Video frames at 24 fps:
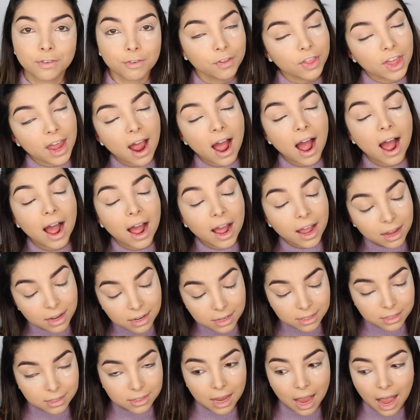for the
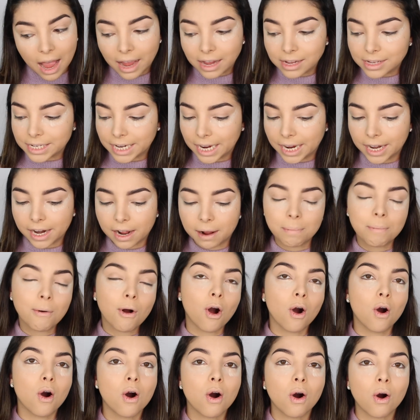eyes, I did a
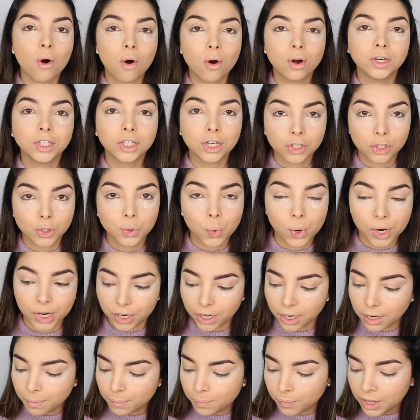poll on
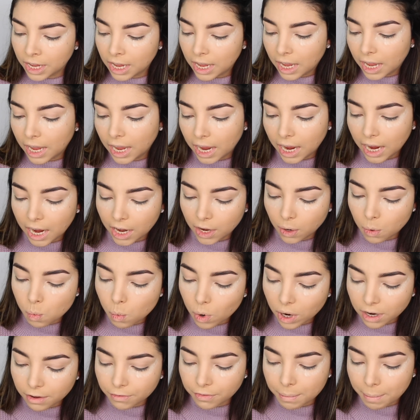Twitter, and
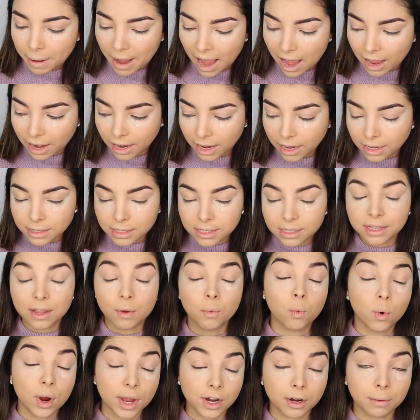one of the palettes, the
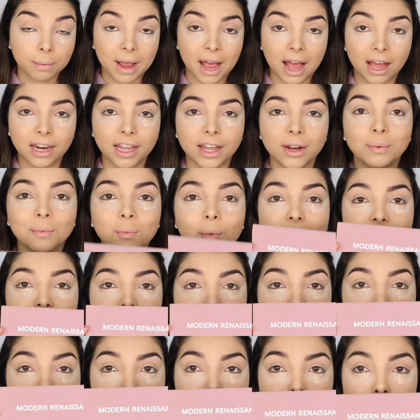winner palette, was
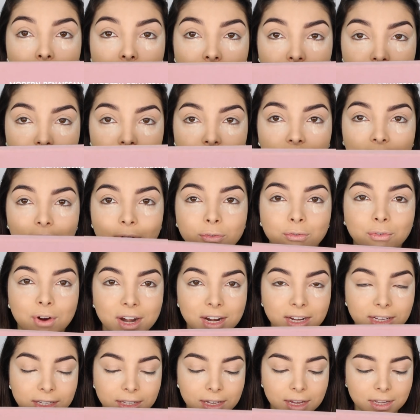the Mother
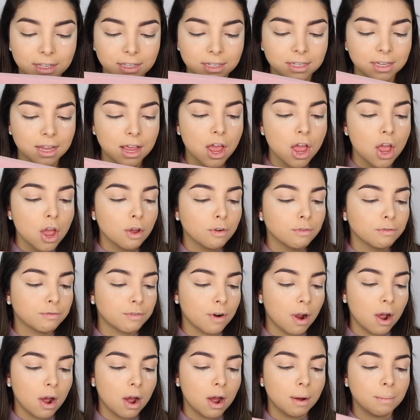Renaissance
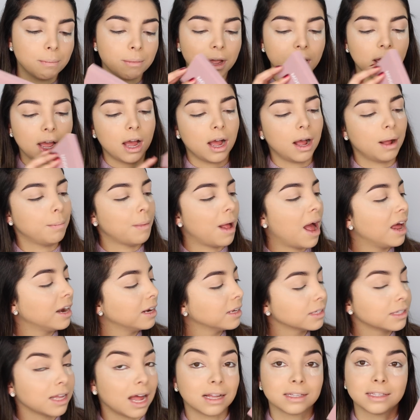from
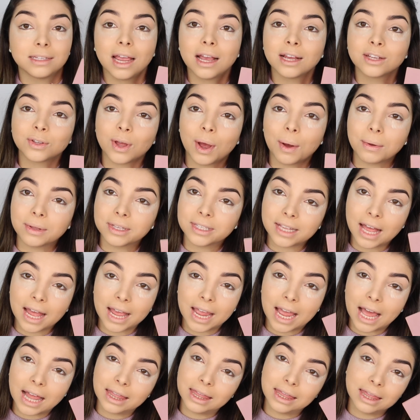Anastasia. So I was
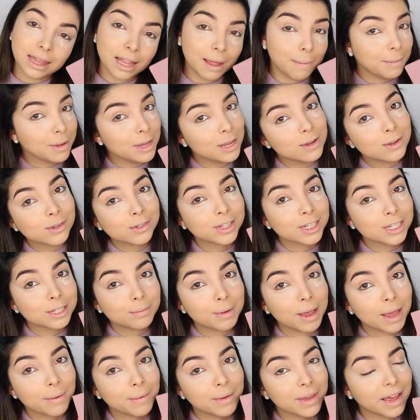like, let me use this
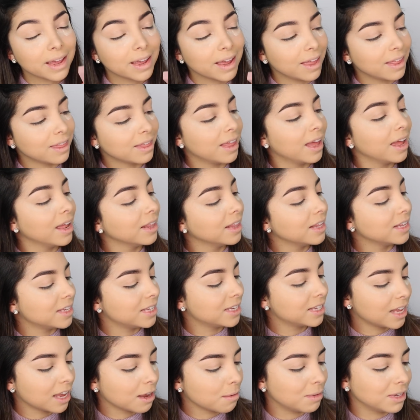baby again then. This
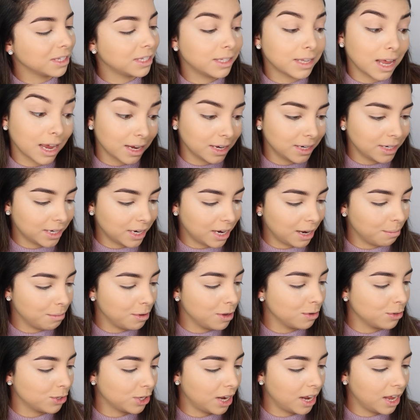is like my second time
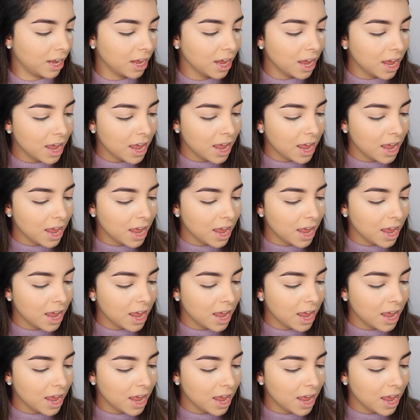using it.